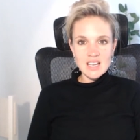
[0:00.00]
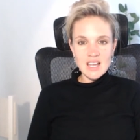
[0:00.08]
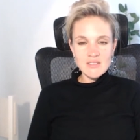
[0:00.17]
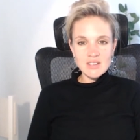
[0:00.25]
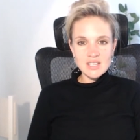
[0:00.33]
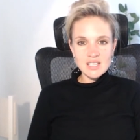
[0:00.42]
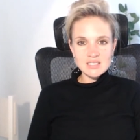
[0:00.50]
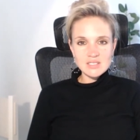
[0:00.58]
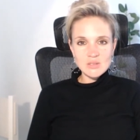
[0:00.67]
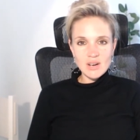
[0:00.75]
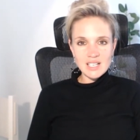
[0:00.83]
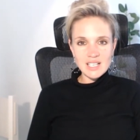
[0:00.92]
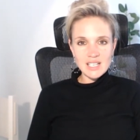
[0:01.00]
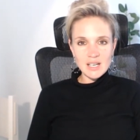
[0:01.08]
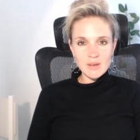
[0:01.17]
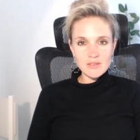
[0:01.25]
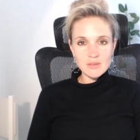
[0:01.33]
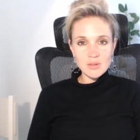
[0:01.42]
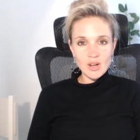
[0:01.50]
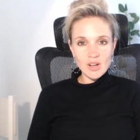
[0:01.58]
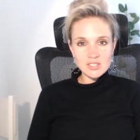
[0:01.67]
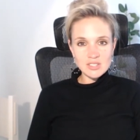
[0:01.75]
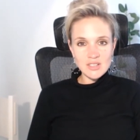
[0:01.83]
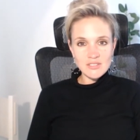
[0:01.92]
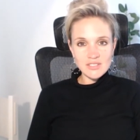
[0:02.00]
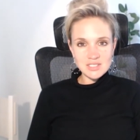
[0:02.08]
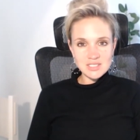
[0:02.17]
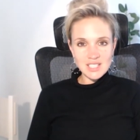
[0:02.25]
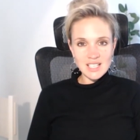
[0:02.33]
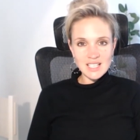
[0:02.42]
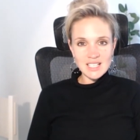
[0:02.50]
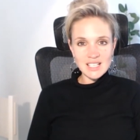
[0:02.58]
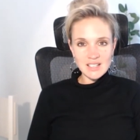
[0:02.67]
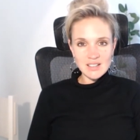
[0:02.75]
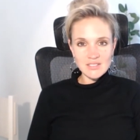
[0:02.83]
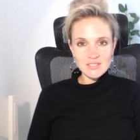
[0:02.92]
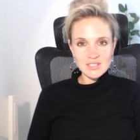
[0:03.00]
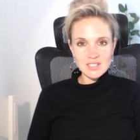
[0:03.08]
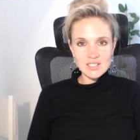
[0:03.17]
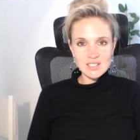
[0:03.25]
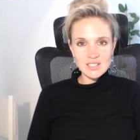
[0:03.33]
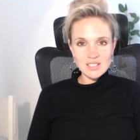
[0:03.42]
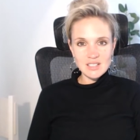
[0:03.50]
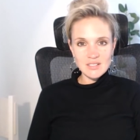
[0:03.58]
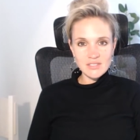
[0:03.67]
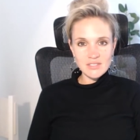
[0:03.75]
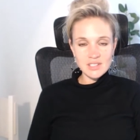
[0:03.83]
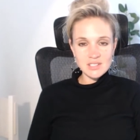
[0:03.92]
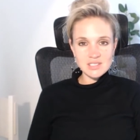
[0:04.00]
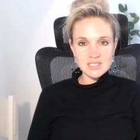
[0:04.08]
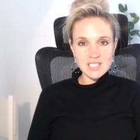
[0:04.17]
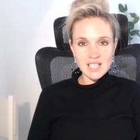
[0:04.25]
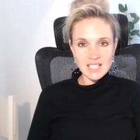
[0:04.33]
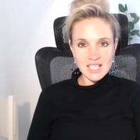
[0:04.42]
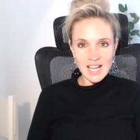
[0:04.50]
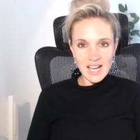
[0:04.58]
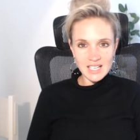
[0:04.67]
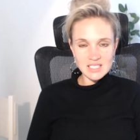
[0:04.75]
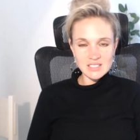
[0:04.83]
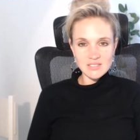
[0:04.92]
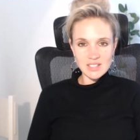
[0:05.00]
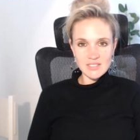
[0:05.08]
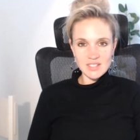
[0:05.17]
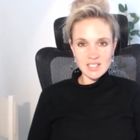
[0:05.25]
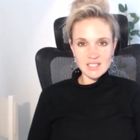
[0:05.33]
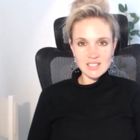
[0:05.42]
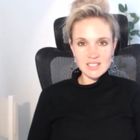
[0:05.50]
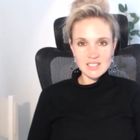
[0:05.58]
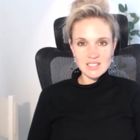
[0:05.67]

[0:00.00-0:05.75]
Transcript: then everything's directly coming from God, so it feels like a gift. It feels like an act of giving.